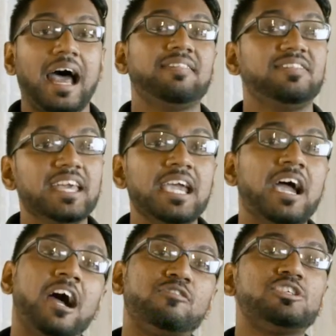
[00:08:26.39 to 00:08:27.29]
and
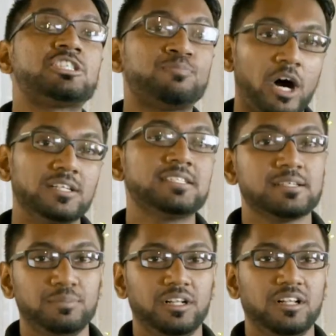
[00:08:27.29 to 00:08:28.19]
they are
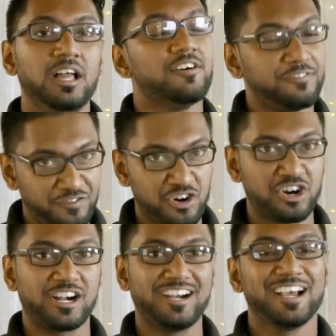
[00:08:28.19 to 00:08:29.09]
responsible
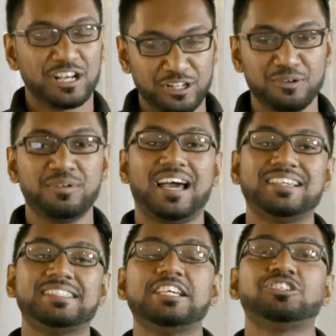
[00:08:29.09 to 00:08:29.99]
for
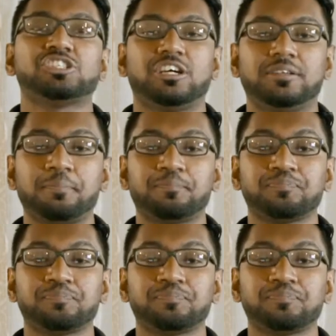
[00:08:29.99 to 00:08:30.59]
globalization.